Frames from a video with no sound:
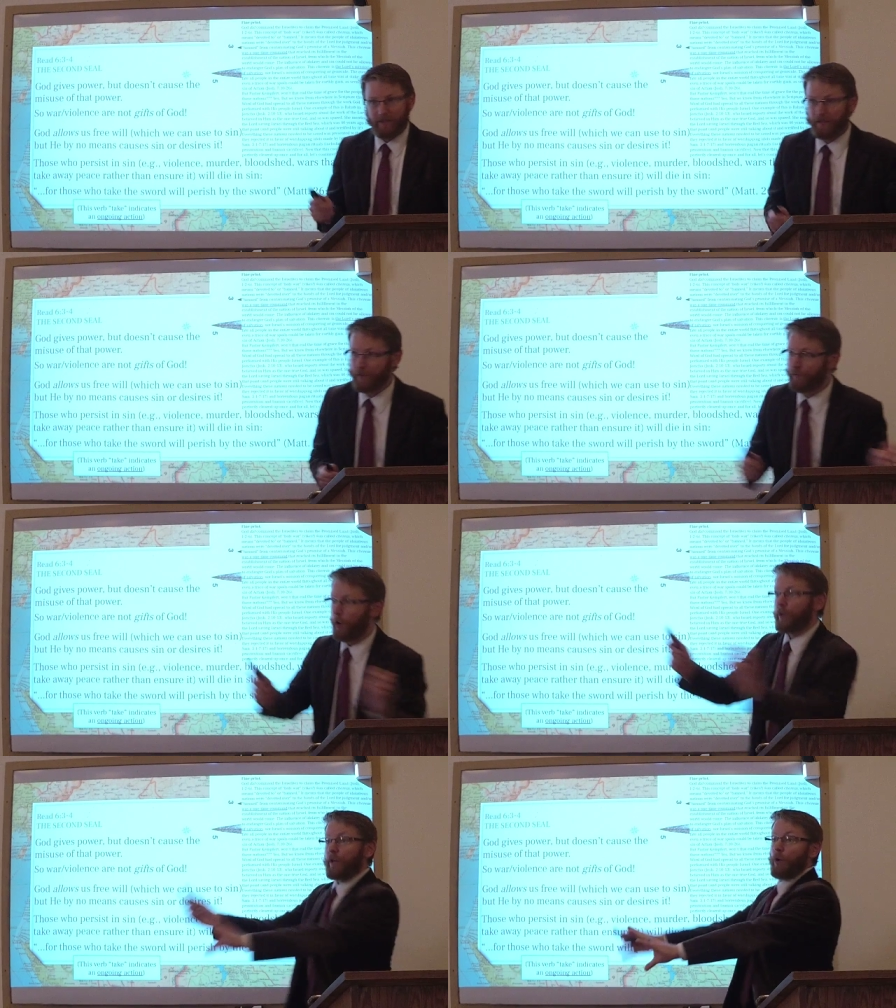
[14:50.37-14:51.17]
is
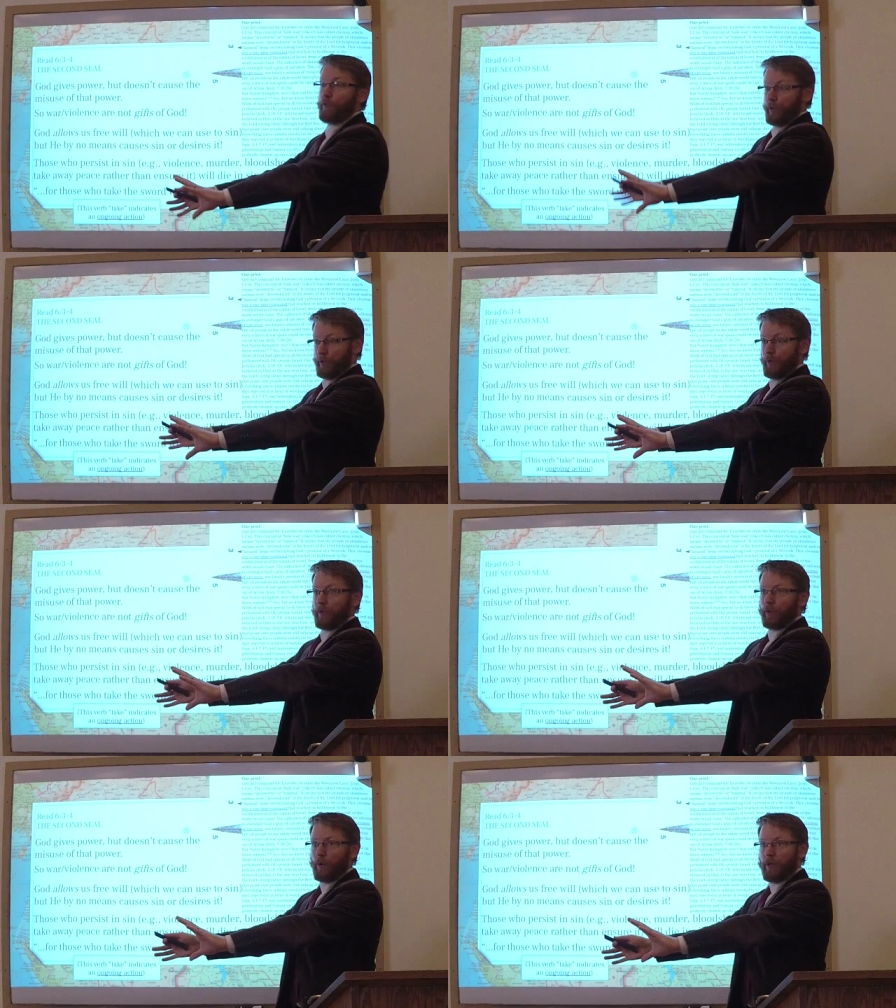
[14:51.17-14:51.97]
devoted over to
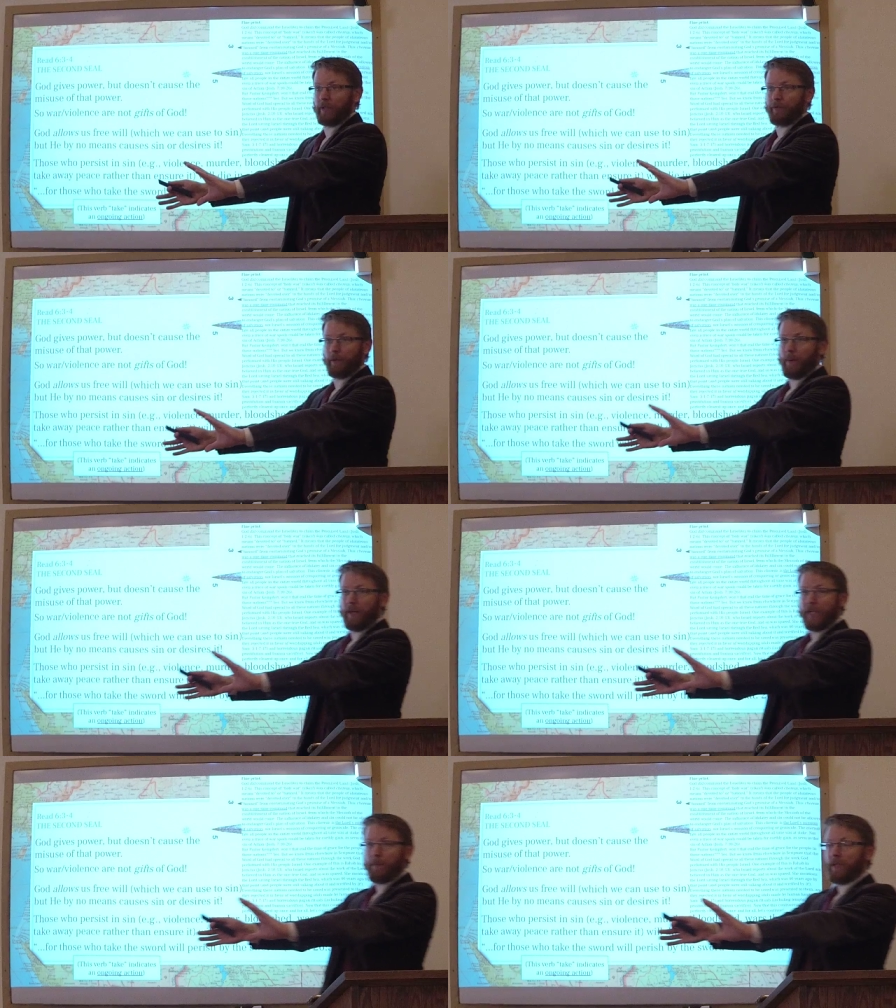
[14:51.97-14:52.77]
the Lord for
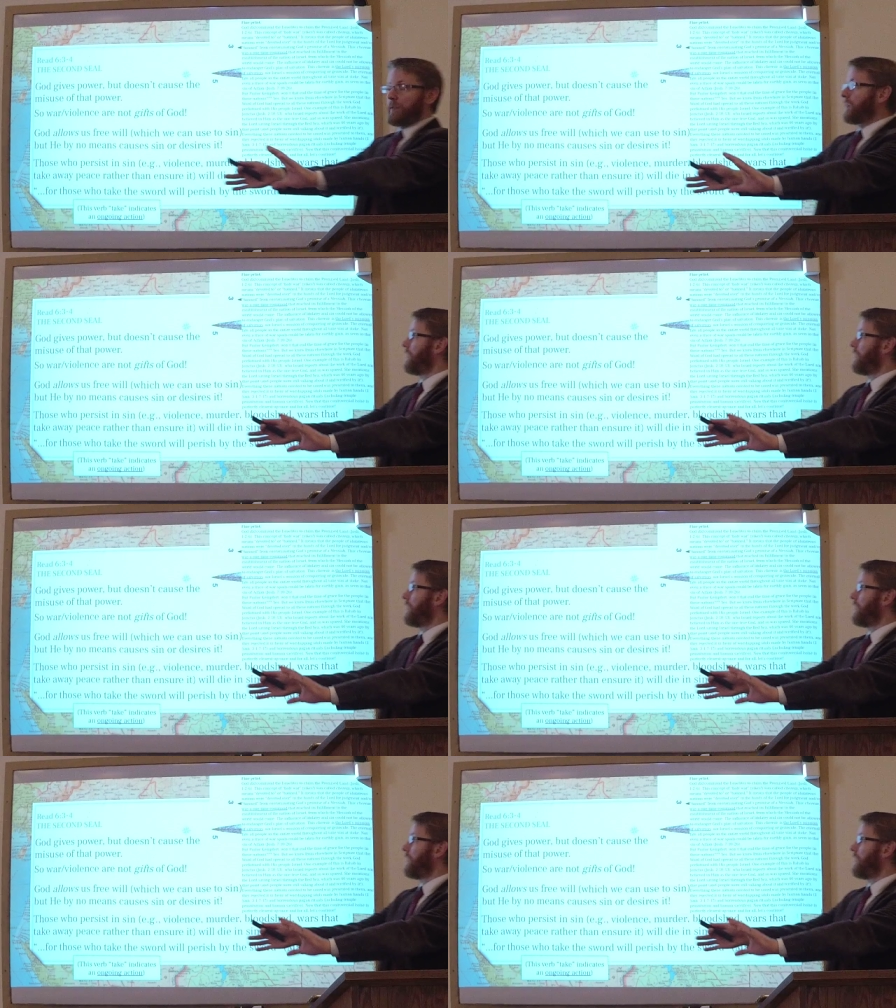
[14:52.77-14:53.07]
punishment,